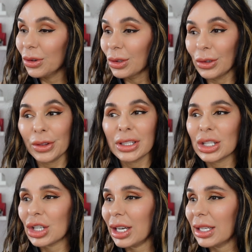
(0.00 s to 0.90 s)
all of the
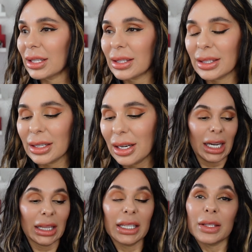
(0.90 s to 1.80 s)
shades.
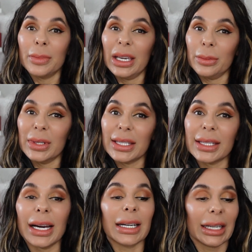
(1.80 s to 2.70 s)
And these babies
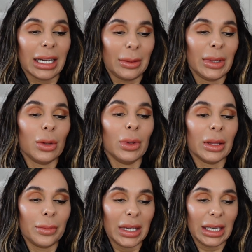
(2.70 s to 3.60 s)
are coming with
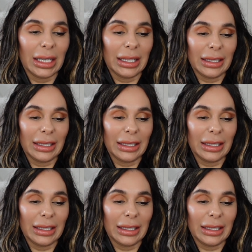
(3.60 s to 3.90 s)
me.